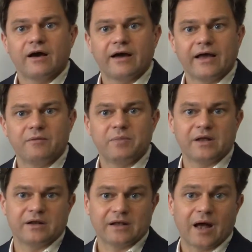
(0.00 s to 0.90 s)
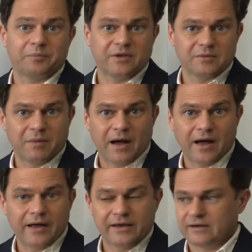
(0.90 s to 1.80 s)
have been adopted
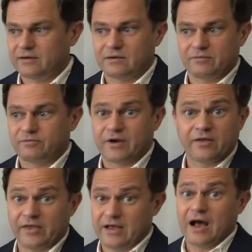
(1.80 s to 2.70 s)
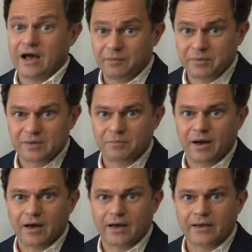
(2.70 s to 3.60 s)
by and frankly copied
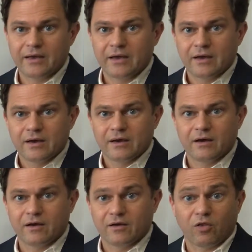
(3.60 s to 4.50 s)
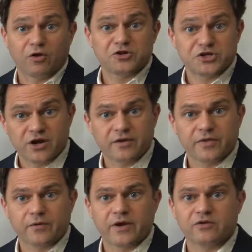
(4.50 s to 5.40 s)
by a large chunk of
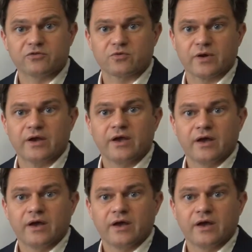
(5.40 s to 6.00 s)
their industry.